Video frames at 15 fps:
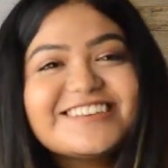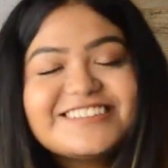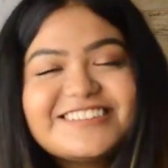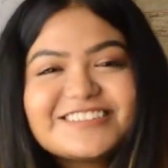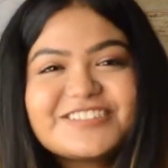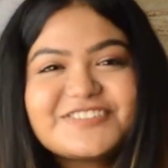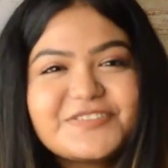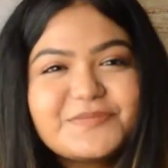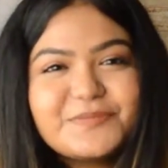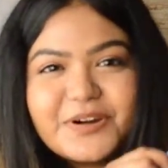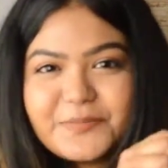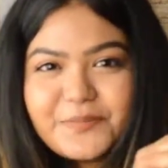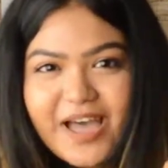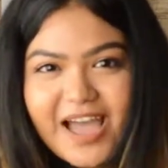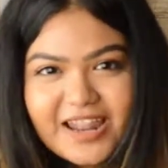This is from
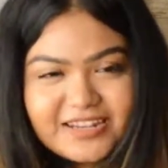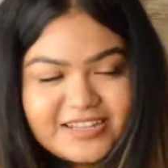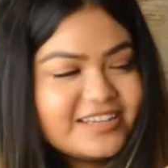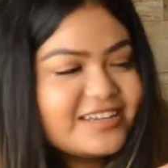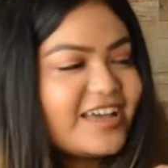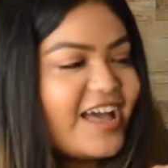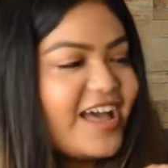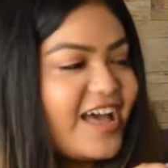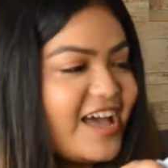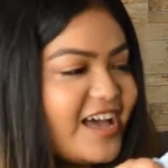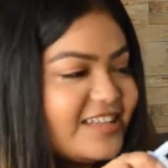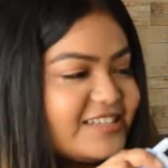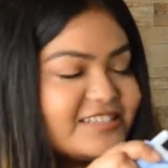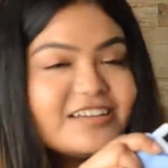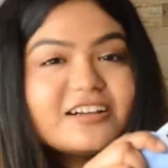Urbanic
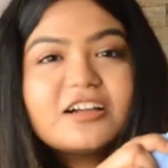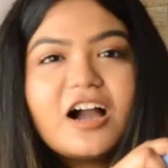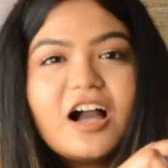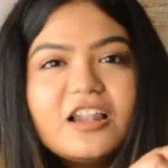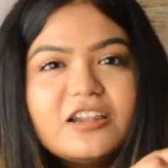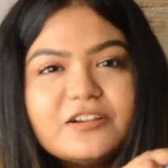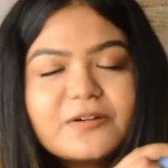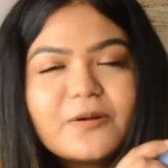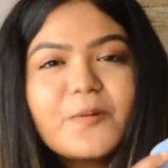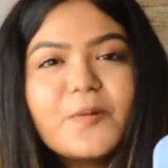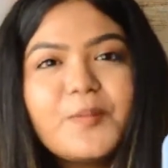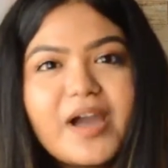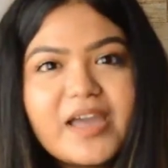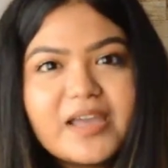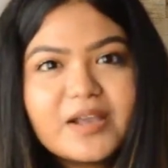and the color, oh
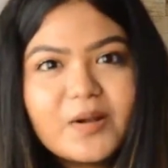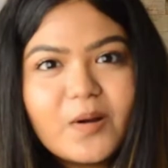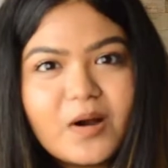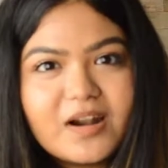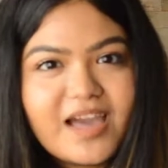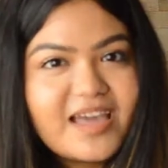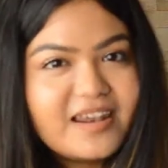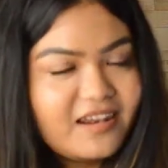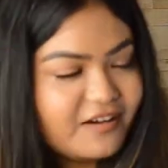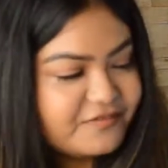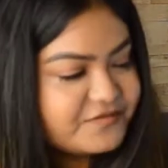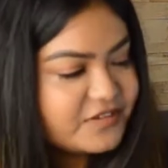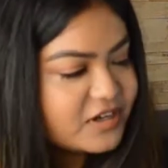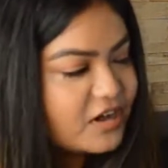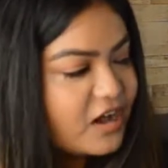my god, I love
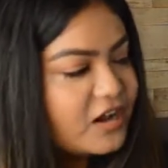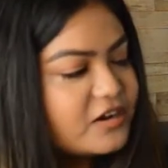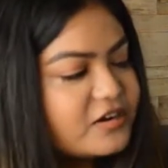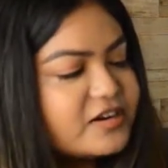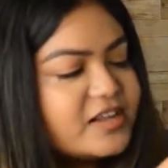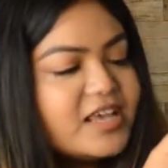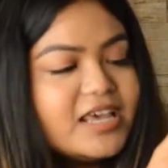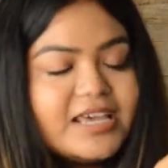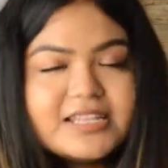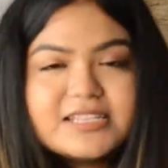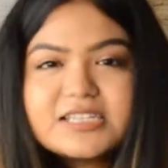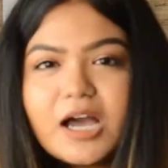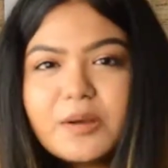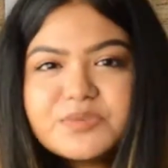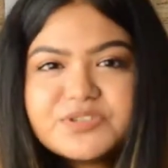the color. It
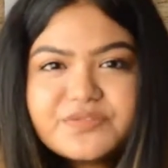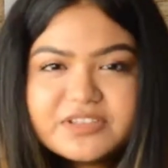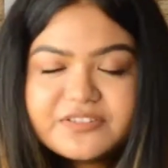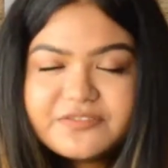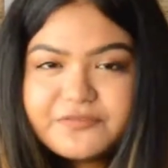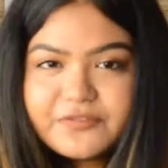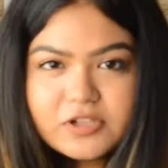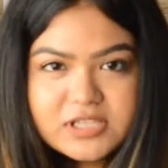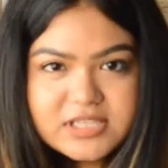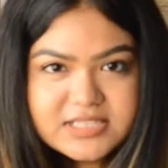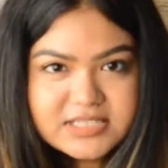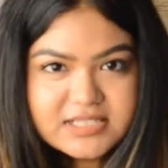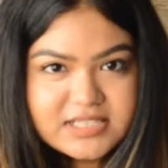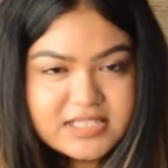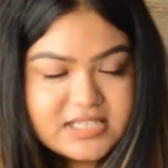comes with a full
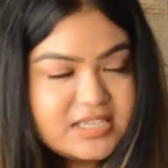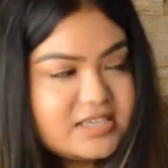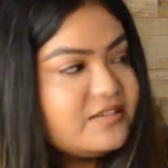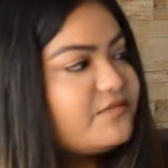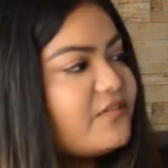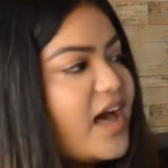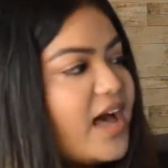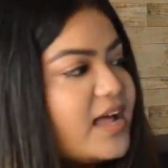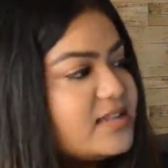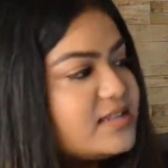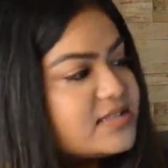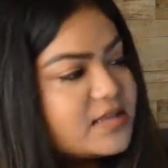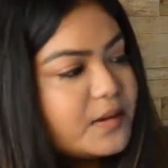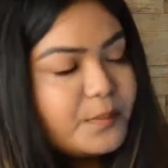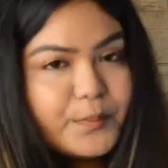sleeve and
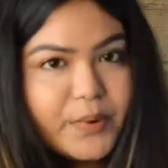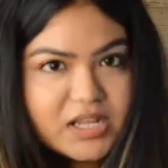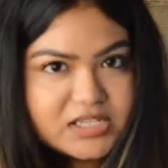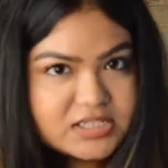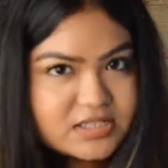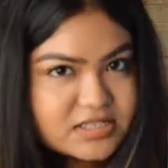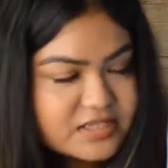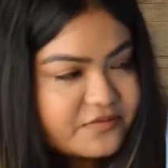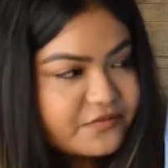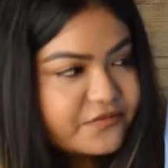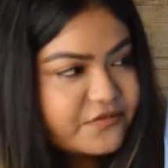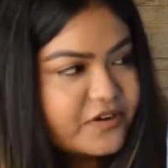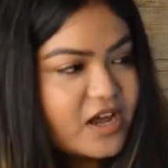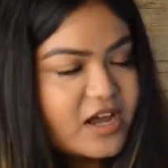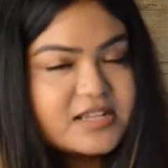some buttons in
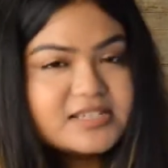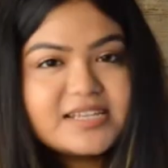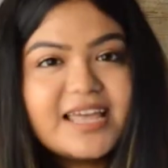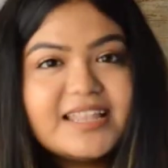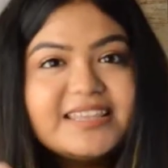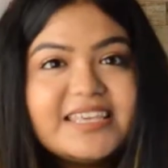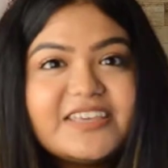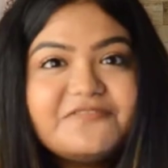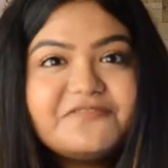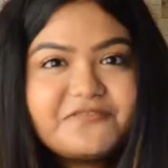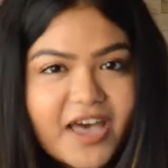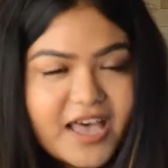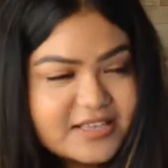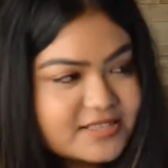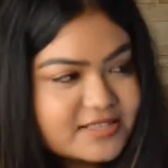front and the
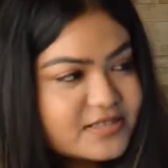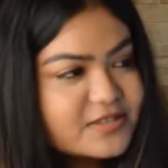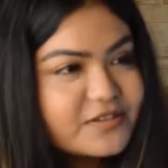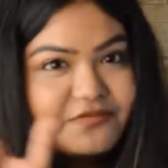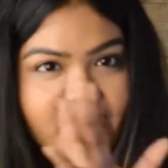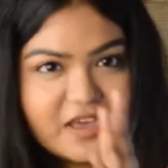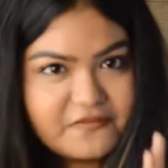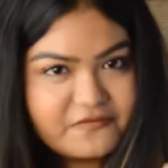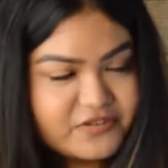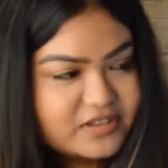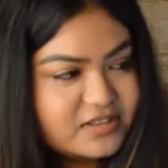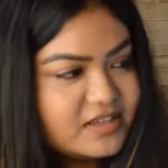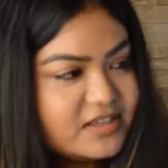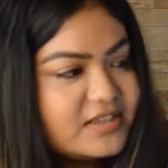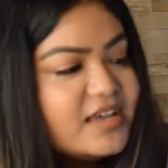emphasis of
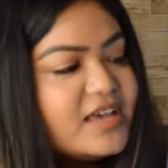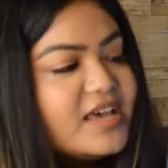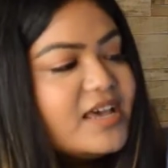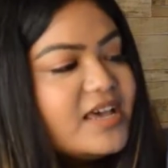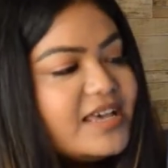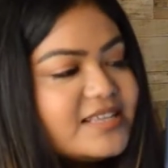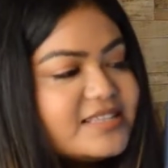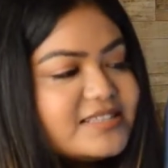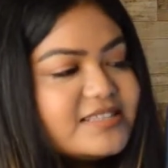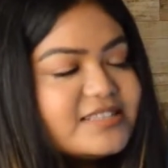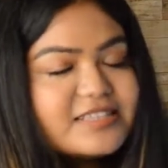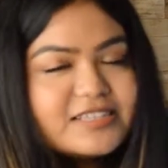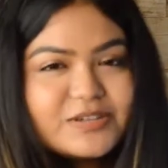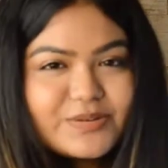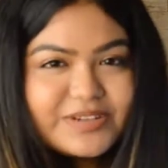everything is this
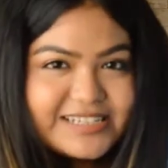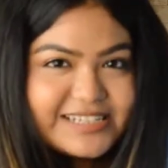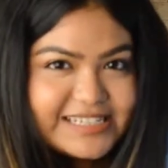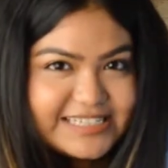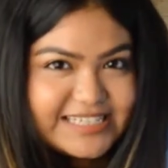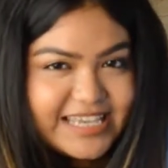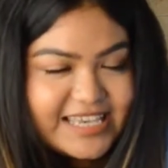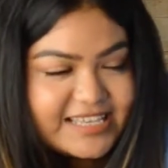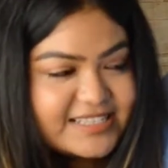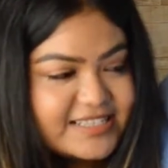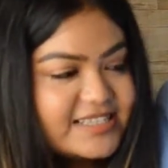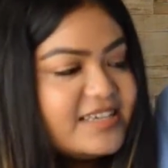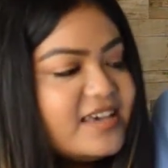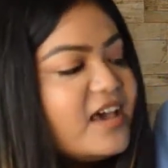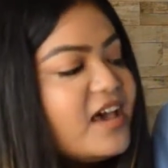cute little
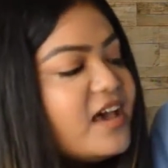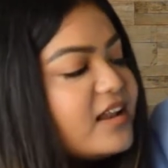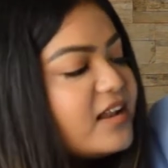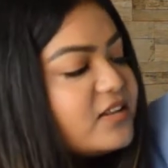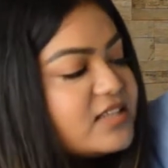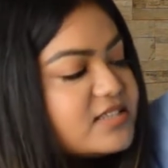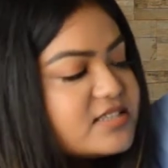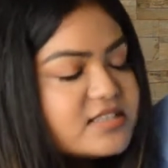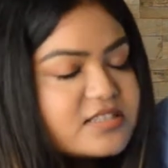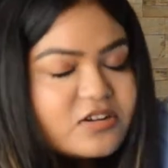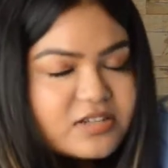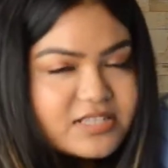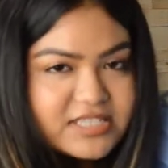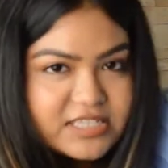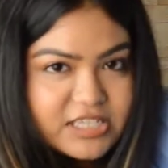daisy. Now this is
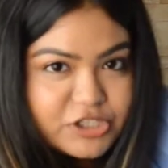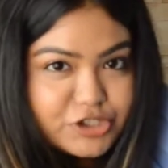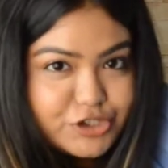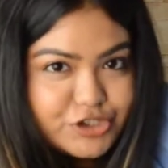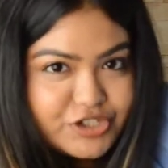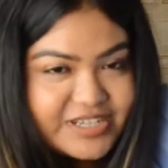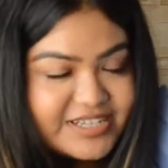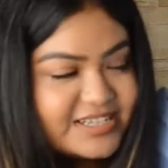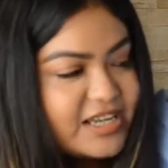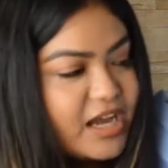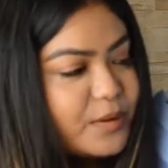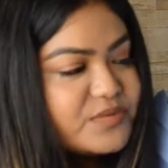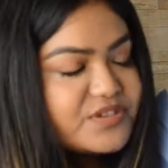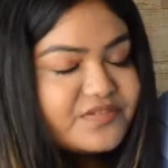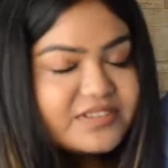not stitched, it
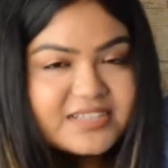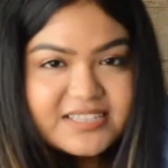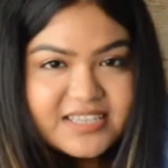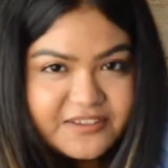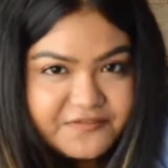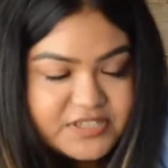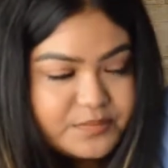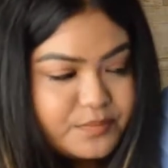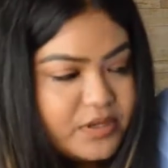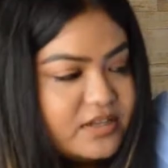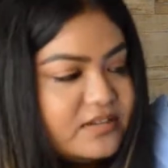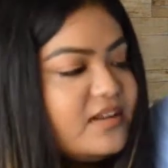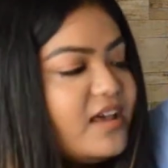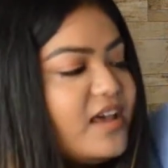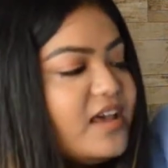comes with a safety
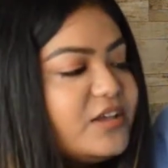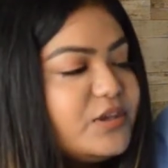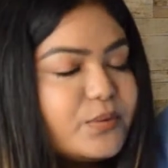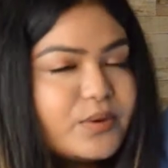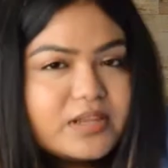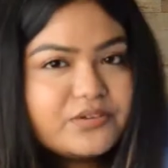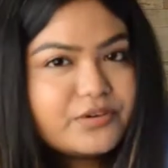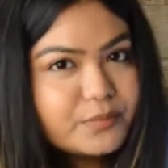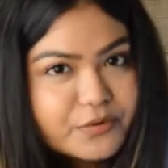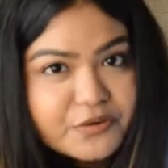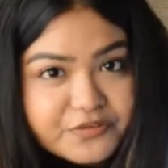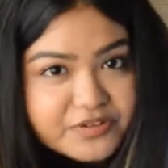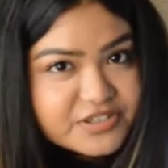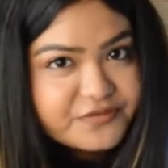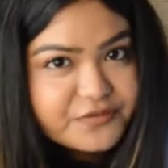pin. You can
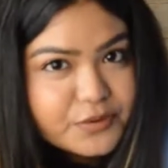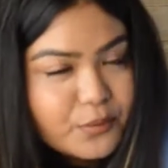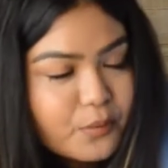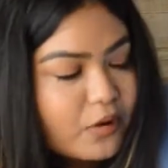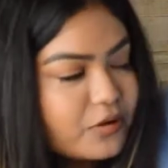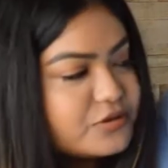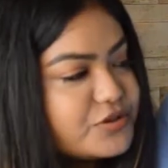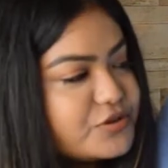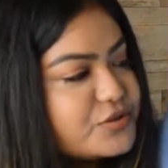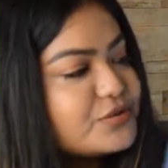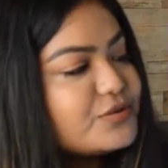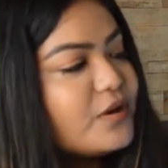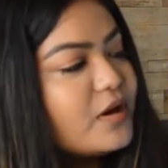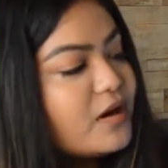remove it if you want to.